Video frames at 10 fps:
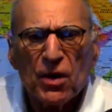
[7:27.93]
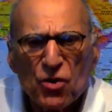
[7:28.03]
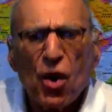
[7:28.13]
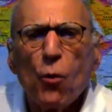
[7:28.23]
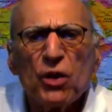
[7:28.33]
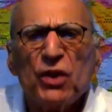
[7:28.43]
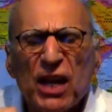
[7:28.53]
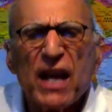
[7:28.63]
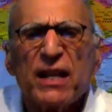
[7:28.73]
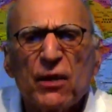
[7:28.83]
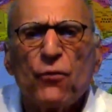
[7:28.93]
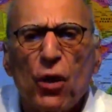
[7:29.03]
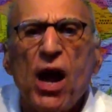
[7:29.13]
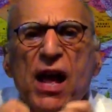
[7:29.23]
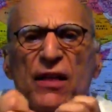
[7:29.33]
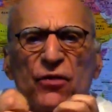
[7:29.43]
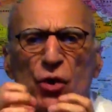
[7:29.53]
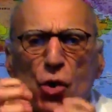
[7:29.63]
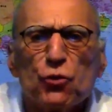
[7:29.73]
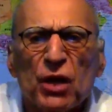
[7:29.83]
No one did anything for you.
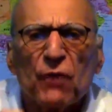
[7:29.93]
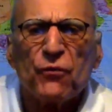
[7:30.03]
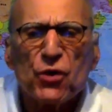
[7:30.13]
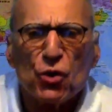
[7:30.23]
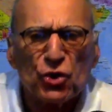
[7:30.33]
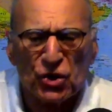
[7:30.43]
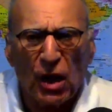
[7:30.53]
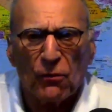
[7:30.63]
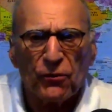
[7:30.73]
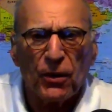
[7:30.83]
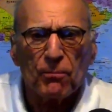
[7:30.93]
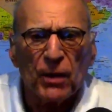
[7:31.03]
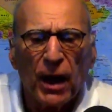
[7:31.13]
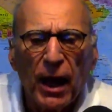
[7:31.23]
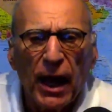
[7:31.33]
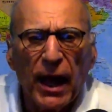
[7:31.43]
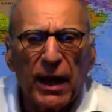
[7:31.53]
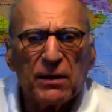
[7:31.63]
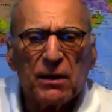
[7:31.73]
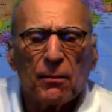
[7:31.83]
You did for yourself.
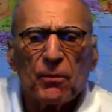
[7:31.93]
And